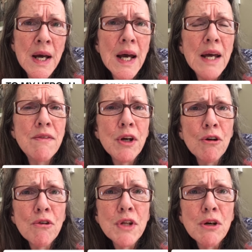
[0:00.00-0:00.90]
And
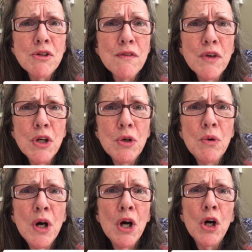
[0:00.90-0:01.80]
there are those of
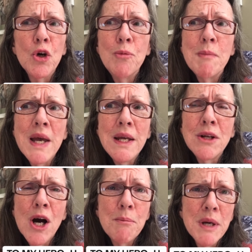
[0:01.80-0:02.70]
you who may
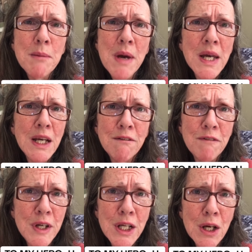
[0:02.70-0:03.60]
not be making
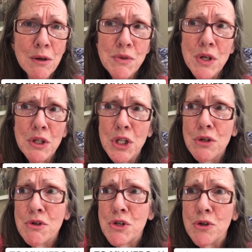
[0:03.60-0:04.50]
videos on
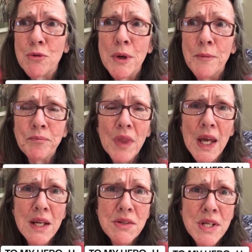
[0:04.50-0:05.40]
YouTube
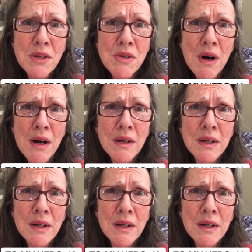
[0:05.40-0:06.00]
and TikTok,